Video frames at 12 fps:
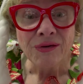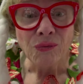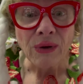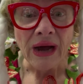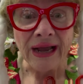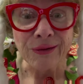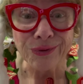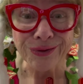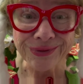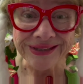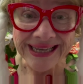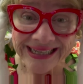I work
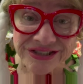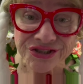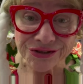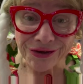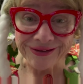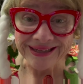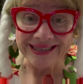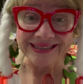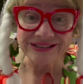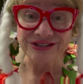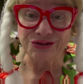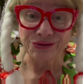with the Head Start
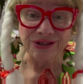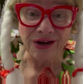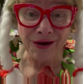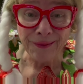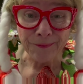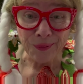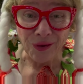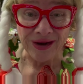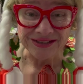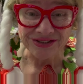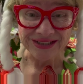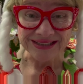kids doing art
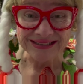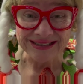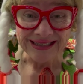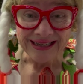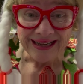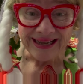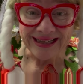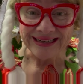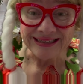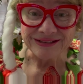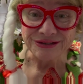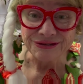projects,
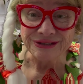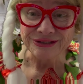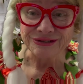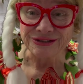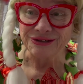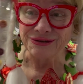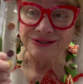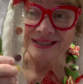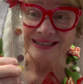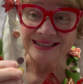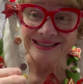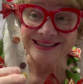and 2 years ago they
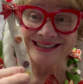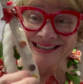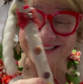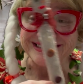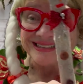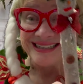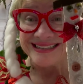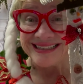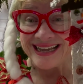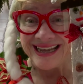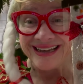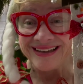did this to
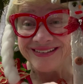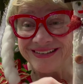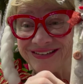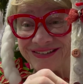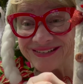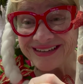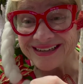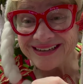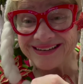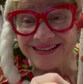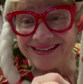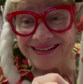hang on the tree.
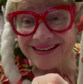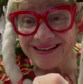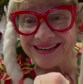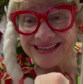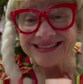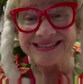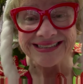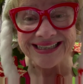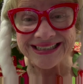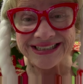Isn't that the